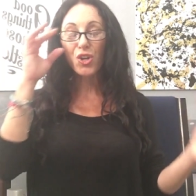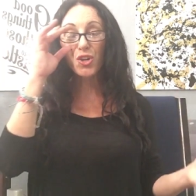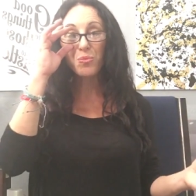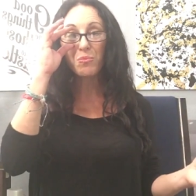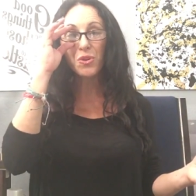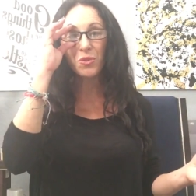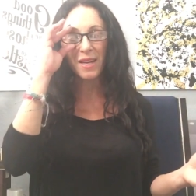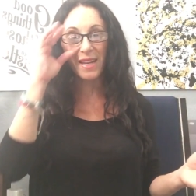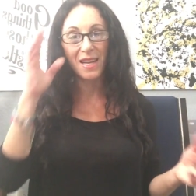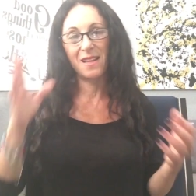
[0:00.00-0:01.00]

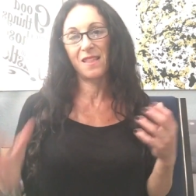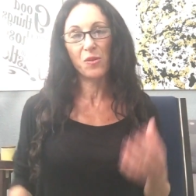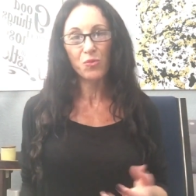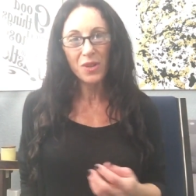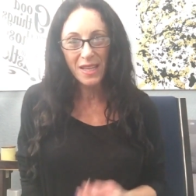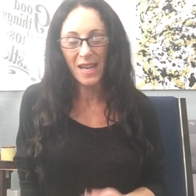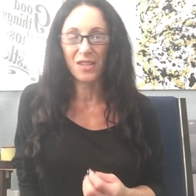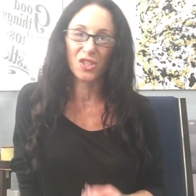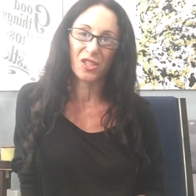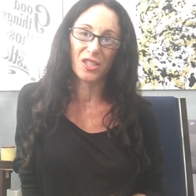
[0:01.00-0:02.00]
community that really
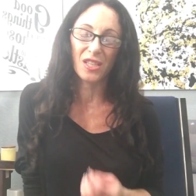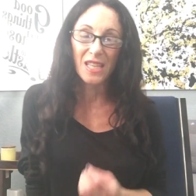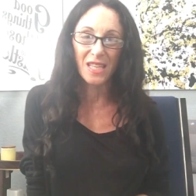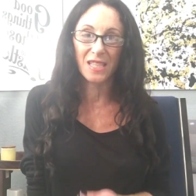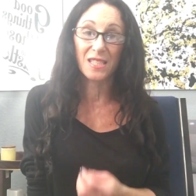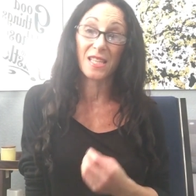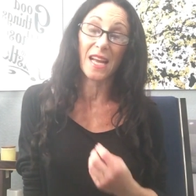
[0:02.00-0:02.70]
needs